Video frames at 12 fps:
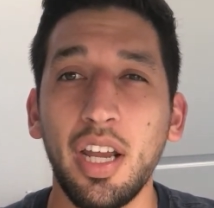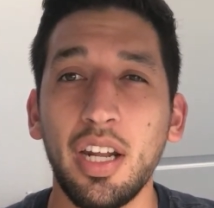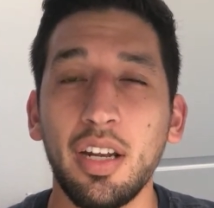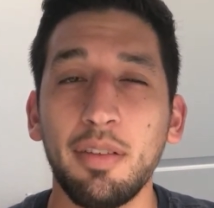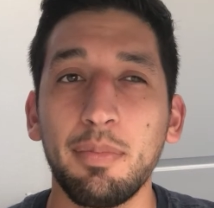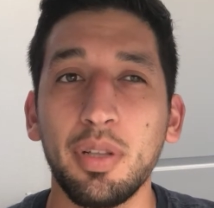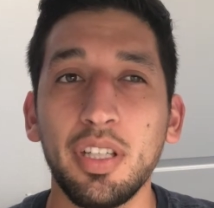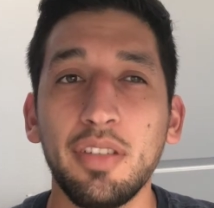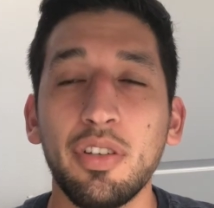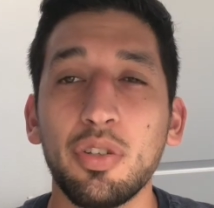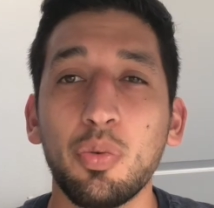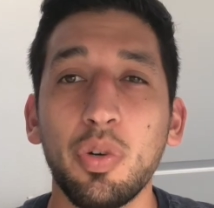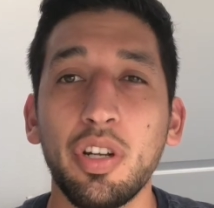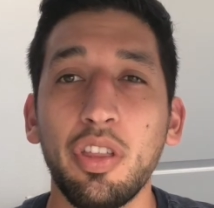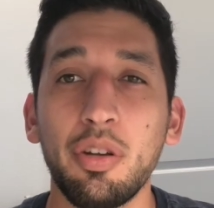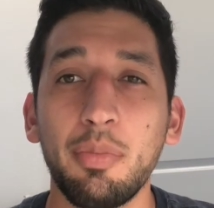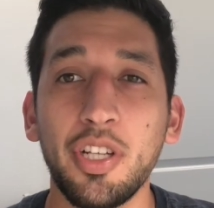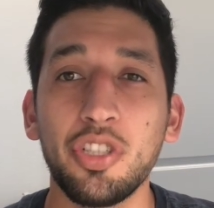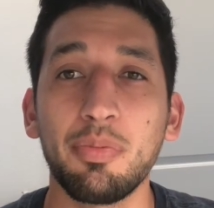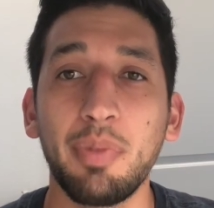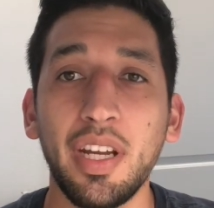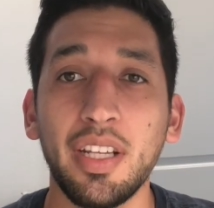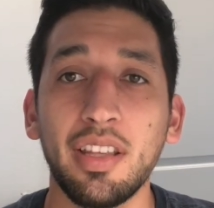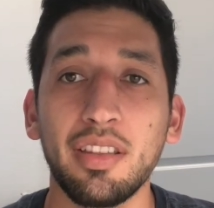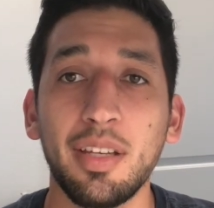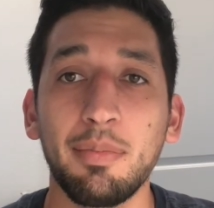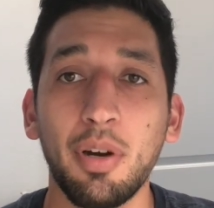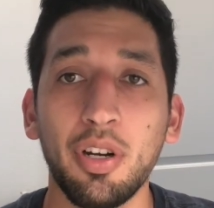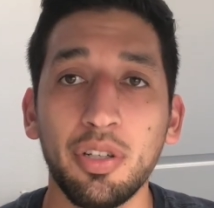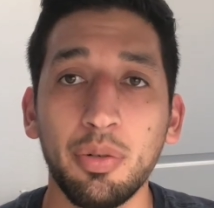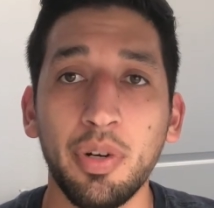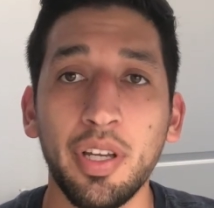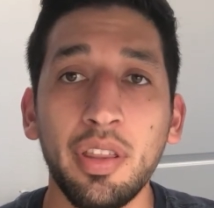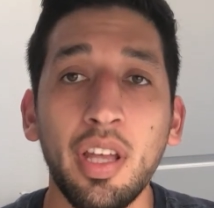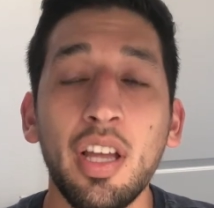and I believe there's one other major bank that they partner with